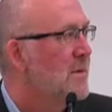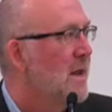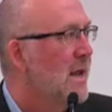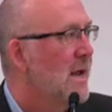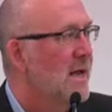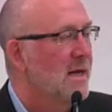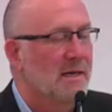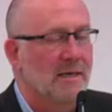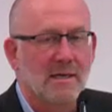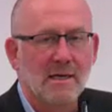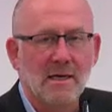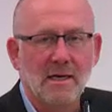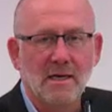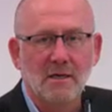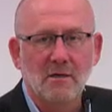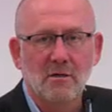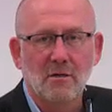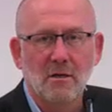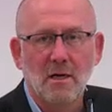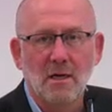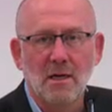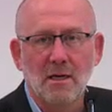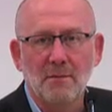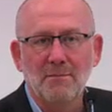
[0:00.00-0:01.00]
and
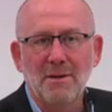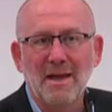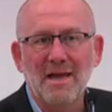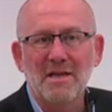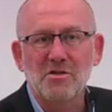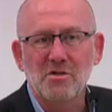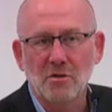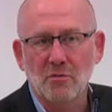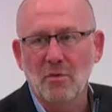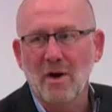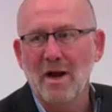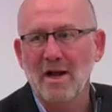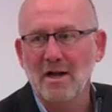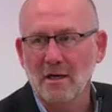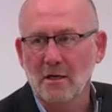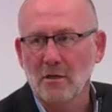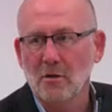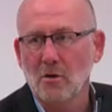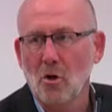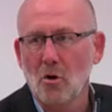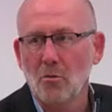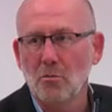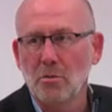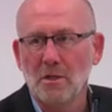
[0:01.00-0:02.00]
patient-rated
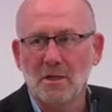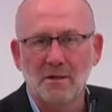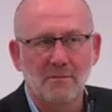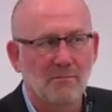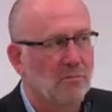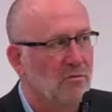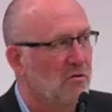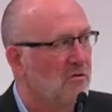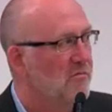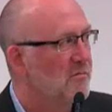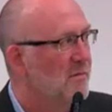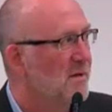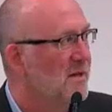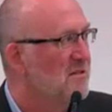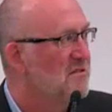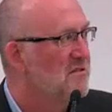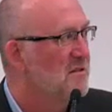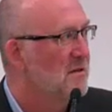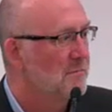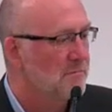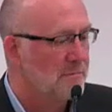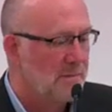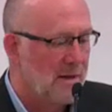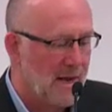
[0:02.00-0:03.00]
global improvements
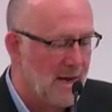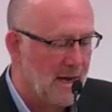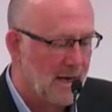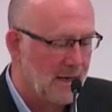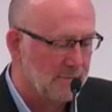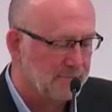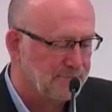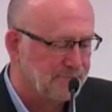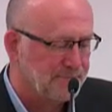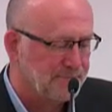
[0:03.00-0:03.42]
in pain.